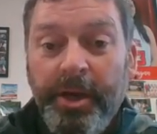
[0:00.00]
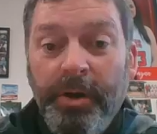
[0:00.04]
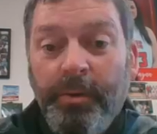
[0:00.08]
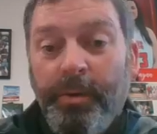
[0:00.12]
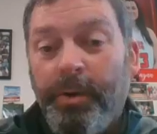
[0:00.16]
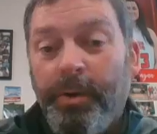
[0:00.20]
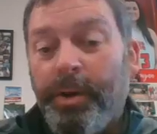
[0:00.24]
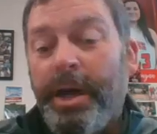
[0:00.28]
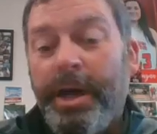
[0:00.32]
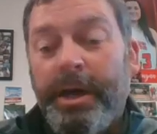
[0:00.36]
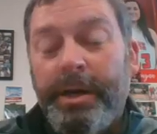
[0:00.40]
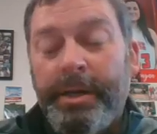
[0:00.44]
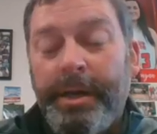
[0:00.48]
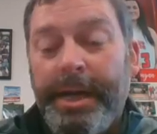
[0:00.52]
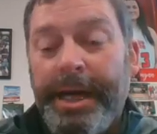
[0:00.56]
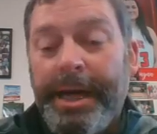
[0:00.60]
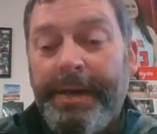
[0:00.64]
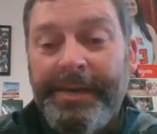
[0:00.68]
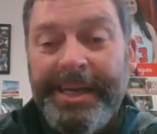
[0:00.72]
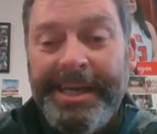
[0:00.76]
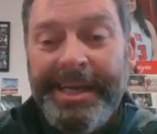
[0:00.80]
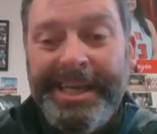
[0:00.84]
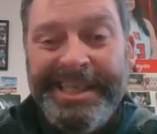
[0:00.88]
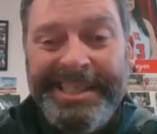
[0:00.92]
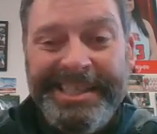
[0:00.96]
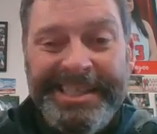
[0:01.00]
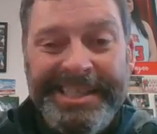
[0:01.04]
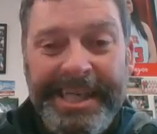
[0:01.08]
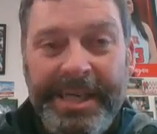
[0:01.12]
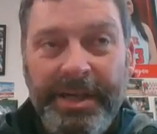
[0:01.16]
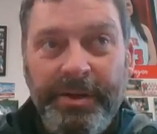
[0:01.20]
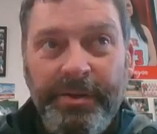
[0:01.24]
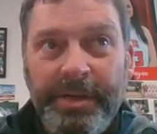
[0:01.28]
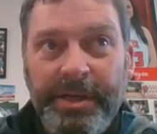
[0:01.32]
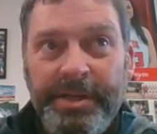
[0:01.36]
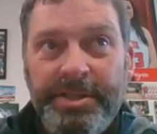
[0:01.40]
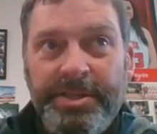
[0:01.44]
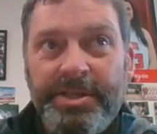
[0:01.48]
We're not going to have any
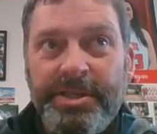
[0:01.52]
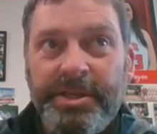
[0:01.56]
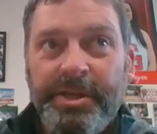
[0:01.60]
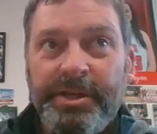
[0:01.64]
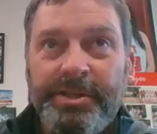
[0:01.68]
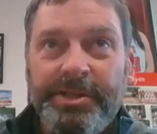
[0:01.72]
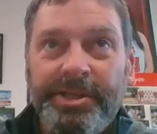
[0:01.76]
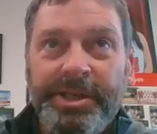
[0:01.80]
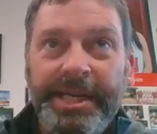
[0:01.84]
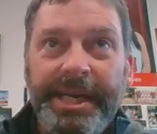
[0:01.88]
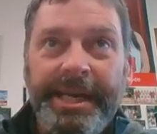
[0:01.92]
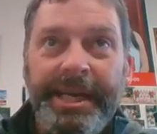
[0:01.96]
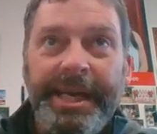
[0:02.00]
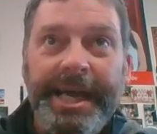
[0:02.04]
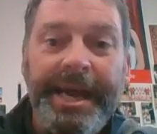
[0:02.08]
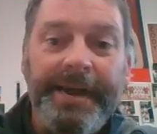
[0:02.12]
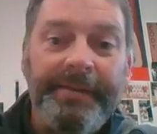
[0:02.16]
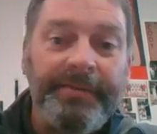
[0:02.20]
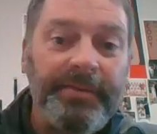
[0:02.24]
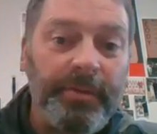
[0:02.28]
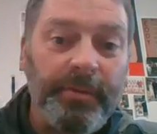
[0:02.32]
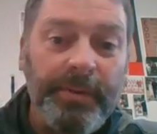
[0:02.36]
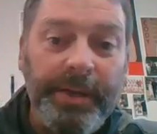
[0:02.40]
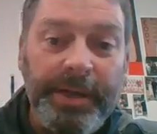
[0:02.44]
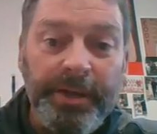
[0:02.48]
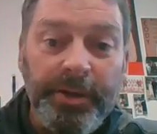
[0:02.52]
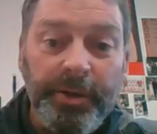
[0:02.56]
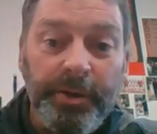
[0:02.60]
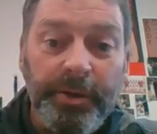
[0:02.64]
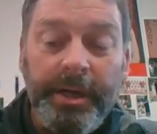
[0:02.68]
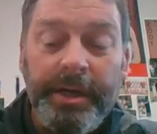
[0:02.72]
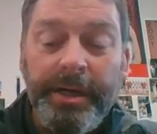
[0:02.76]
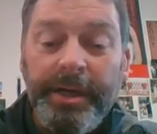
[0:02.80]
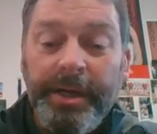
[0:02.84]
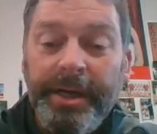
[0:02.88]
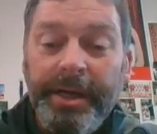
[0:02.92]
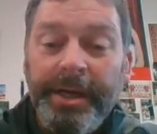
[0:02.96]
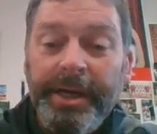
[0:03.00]
secrets or say you have to redo
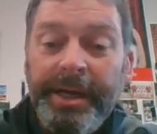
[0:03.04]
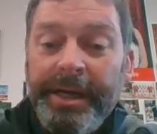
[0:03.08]
it.